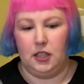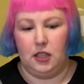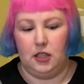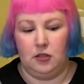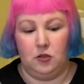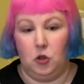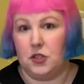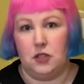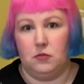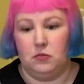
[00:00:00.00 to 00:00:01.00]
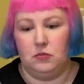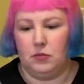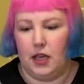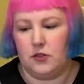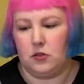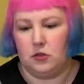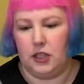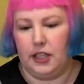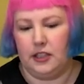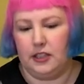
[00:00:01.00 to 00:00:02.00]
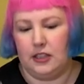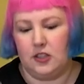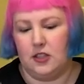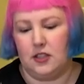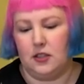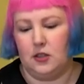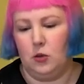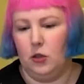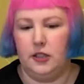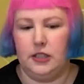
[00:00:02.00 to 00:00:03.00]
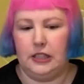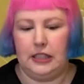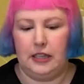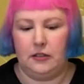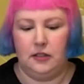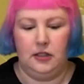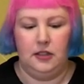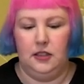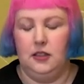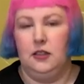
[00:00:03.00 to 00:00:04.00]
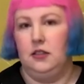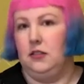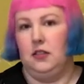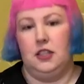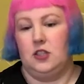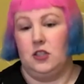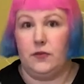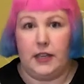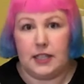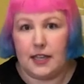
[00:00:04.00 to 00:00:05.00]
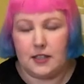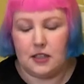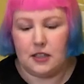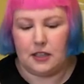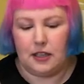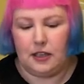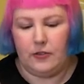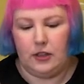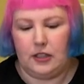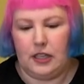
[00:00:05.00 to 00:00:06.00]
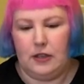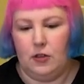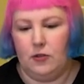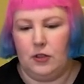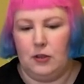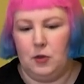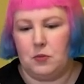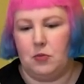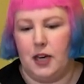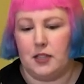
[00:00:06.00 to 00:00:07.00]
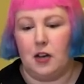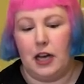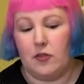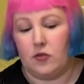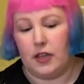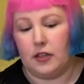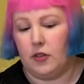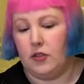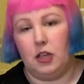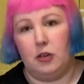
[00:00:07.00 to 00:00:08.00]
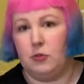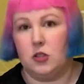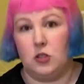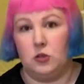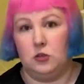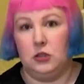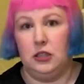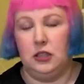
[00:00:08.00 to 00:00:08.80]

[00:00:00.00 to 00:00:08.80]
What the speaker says: awesome puzzle. Like, it's just the quality and is just fantastic. And I think even if it was priced higher than that, I think I would still